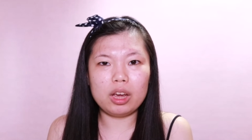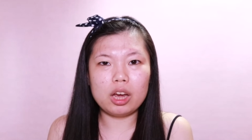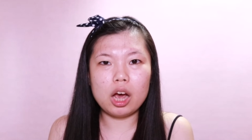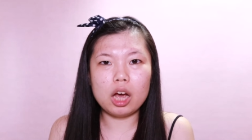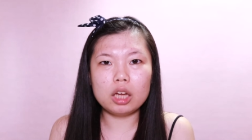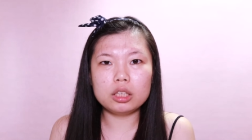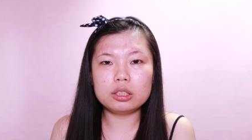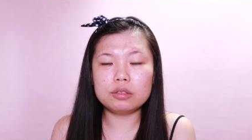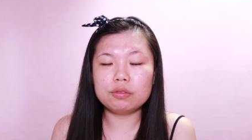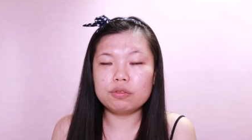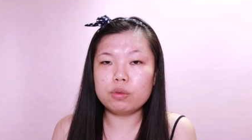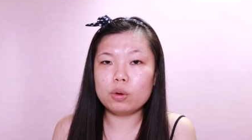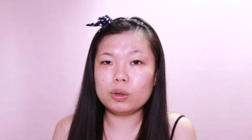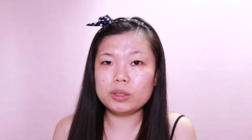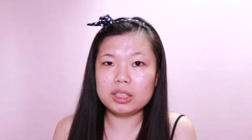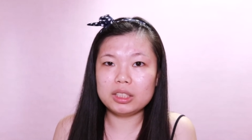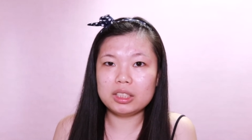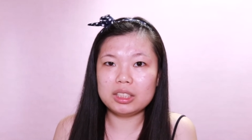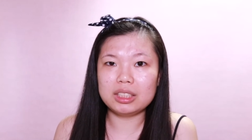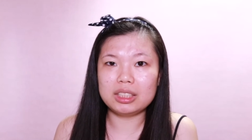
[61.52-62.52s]
kind of
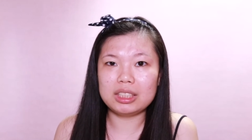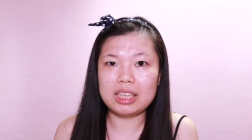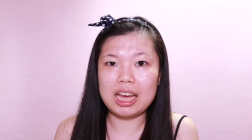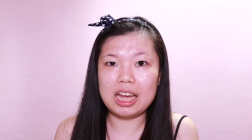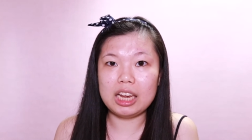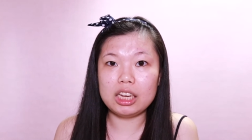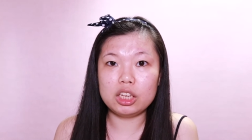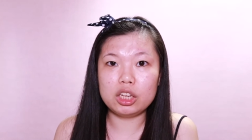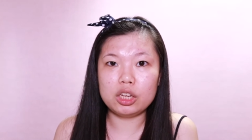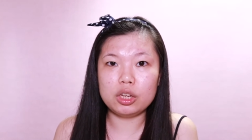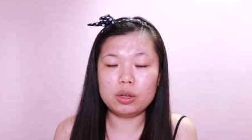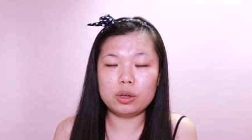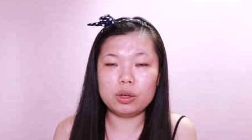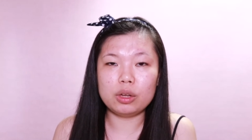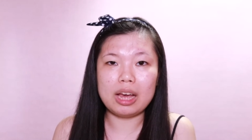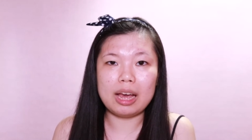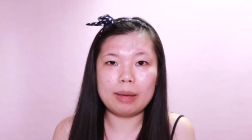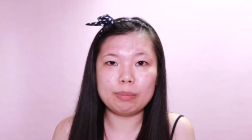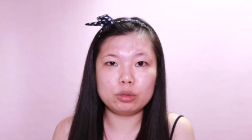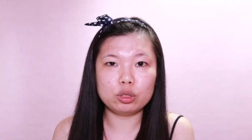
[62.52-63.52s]
forces the skin
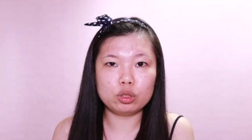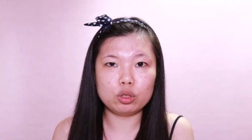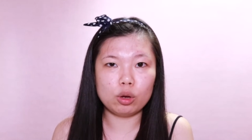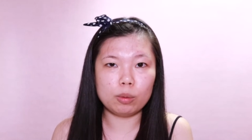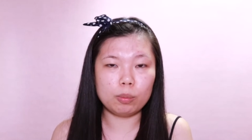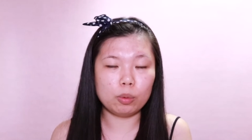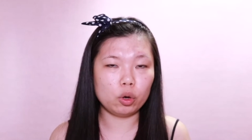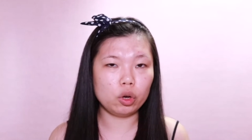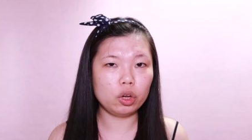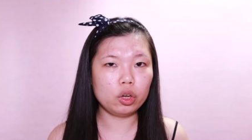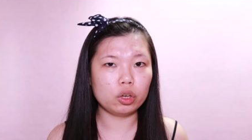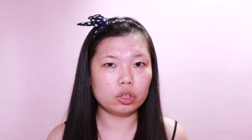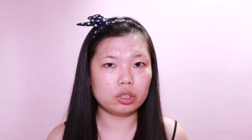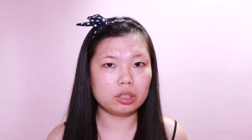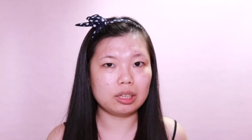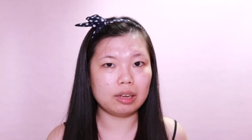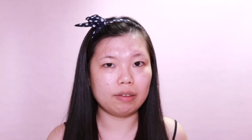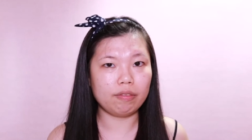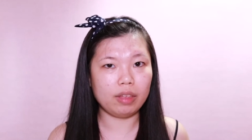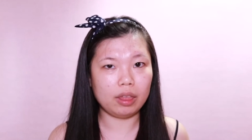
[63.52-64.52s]
to absorb all the good
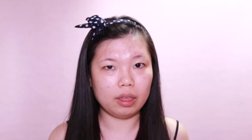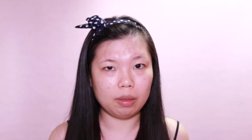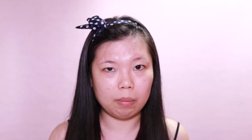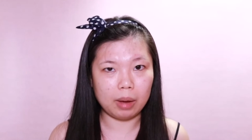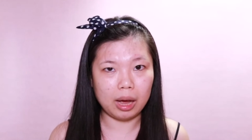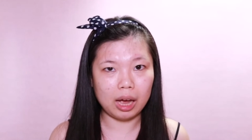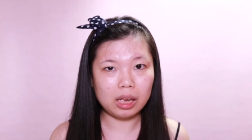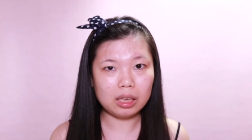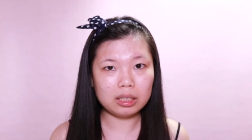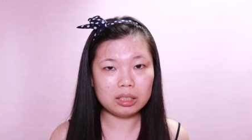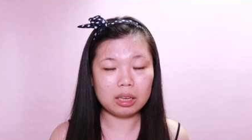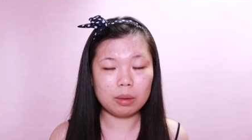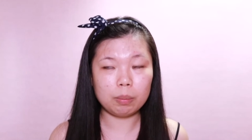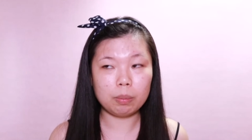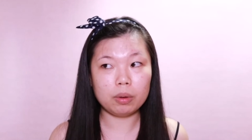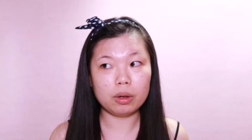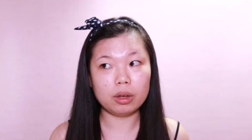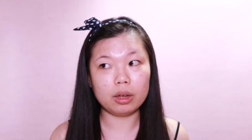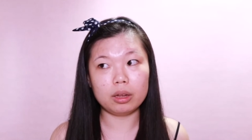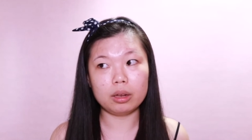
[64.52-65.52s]
stuff in the mask,
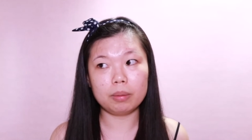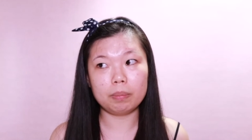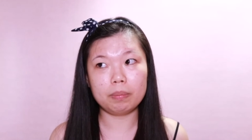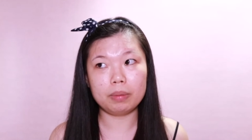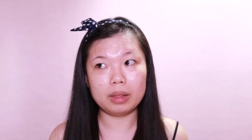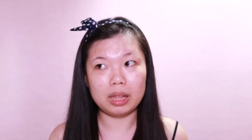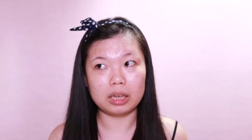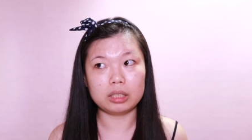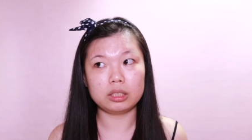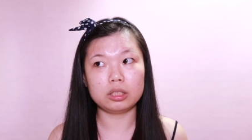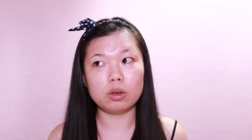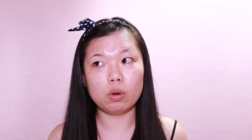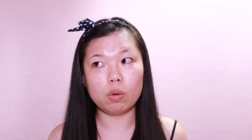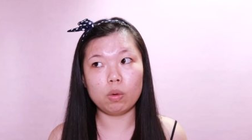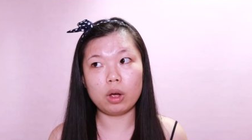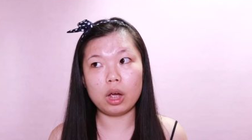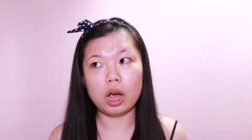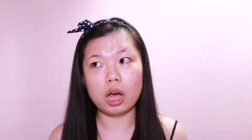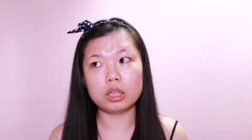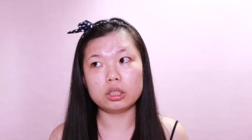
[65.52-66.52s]
plus
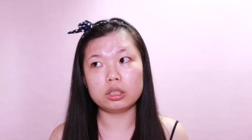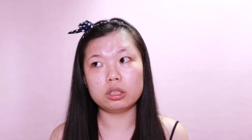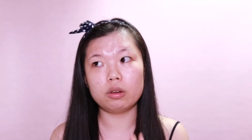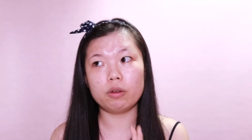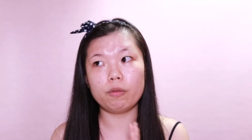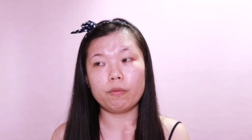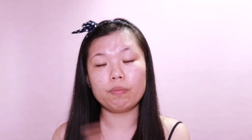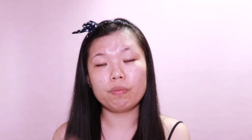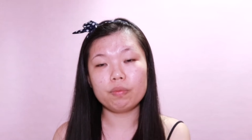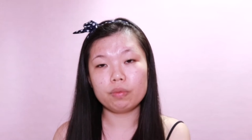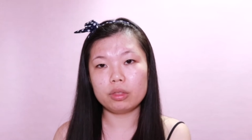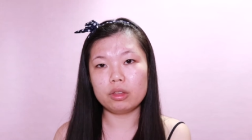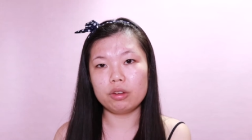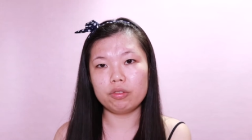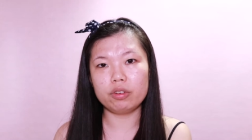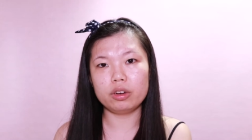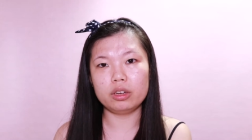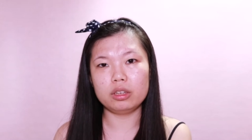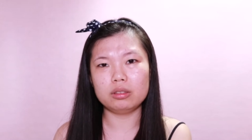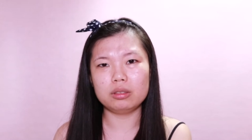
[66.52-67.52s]
all kinds of
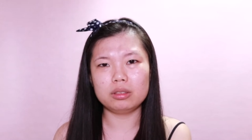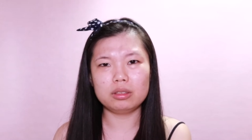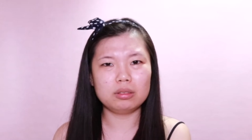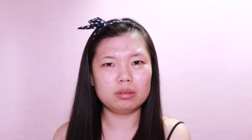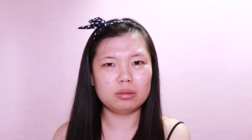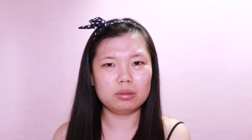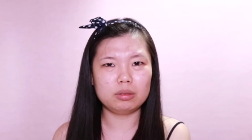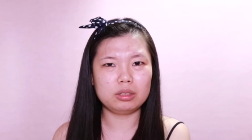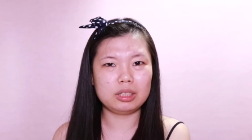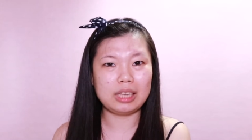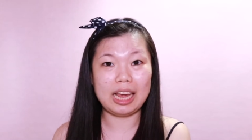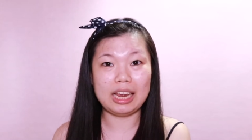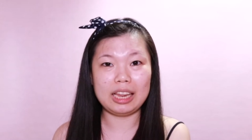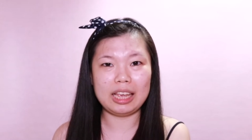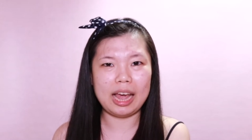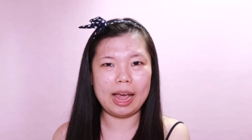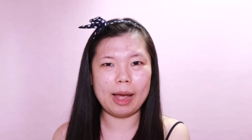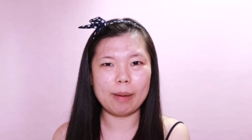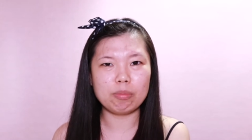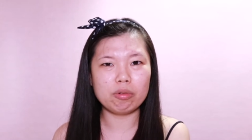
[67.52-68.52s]
different
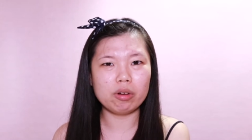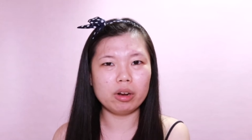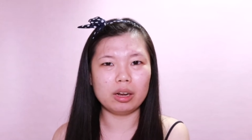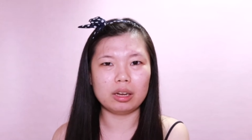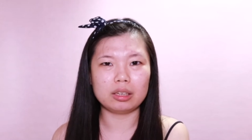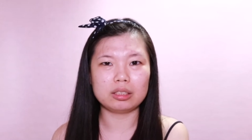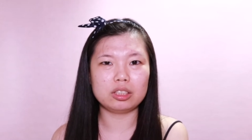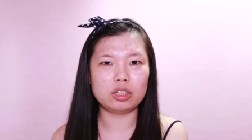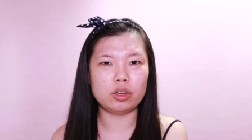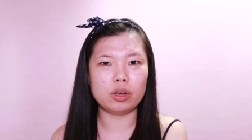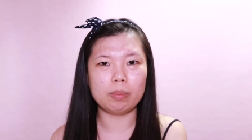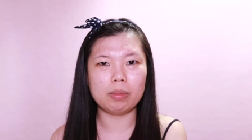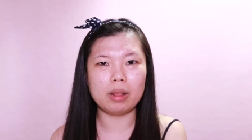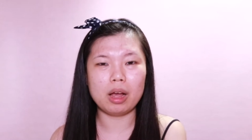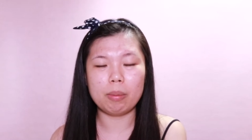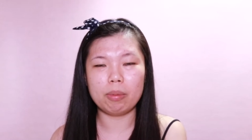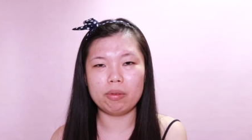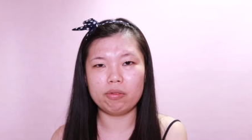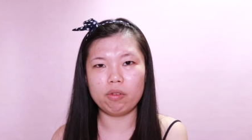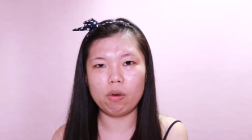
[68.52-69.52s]
skincare products you
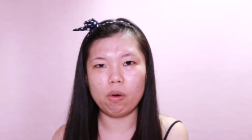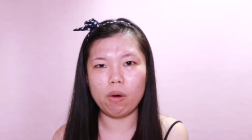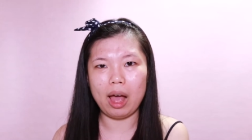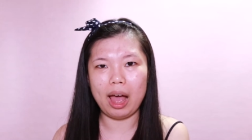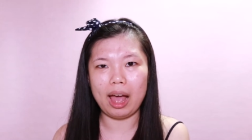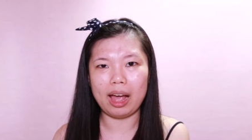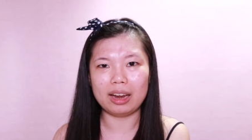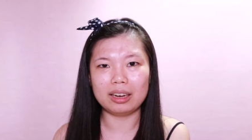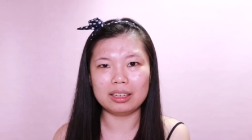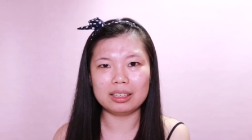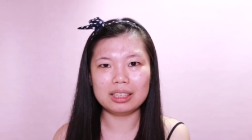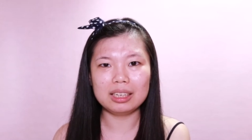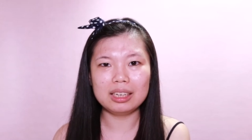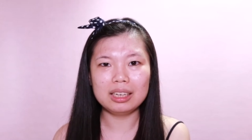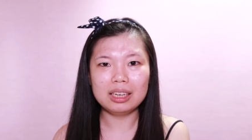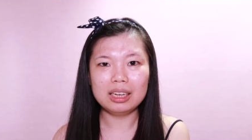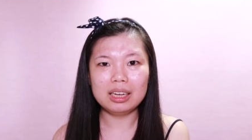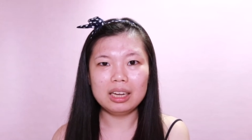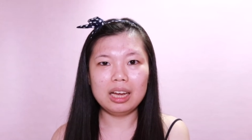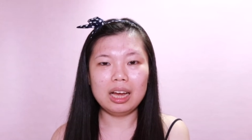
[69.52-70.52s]
apply beforehand.
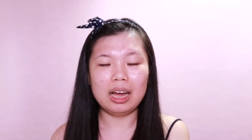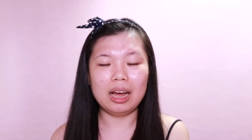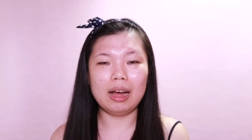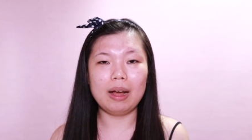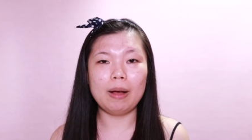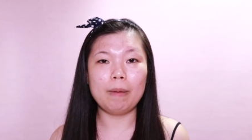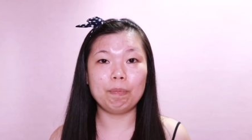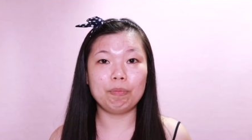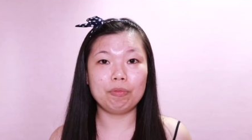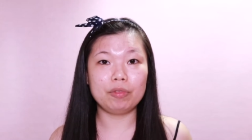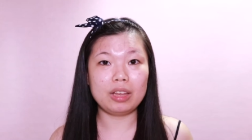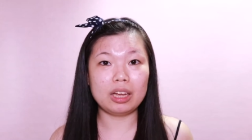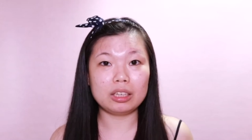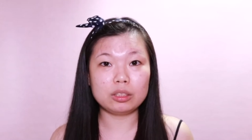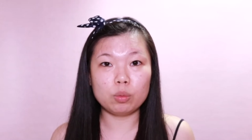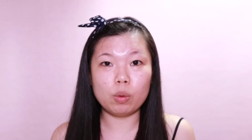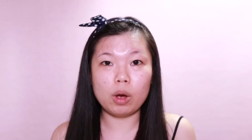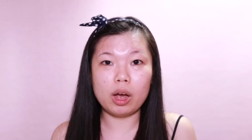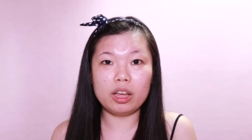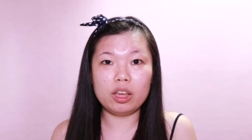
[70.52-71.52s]

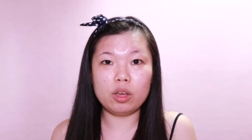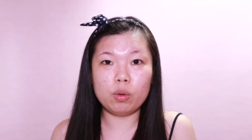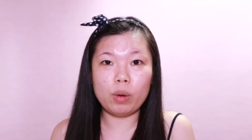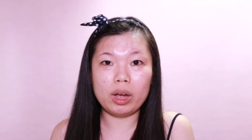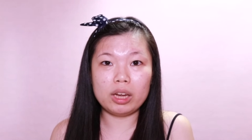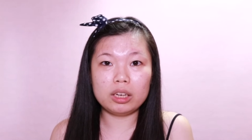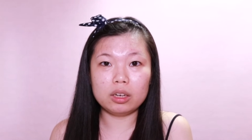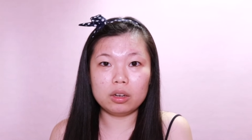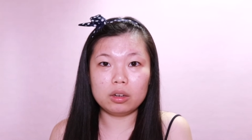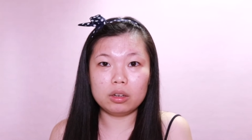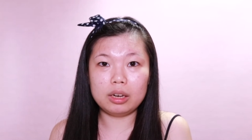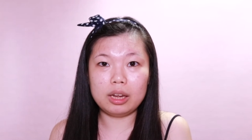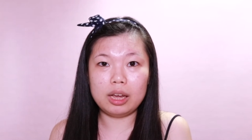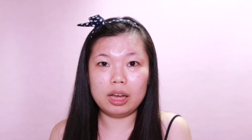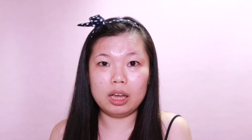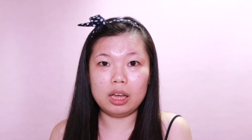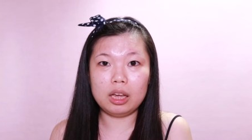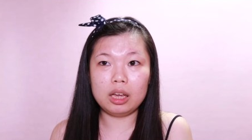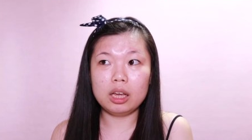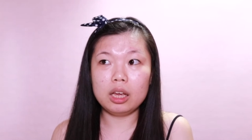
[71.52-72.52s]
That's why you went on
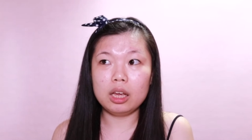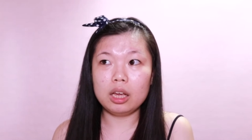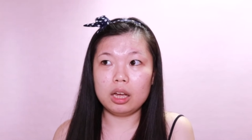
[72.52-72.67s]
a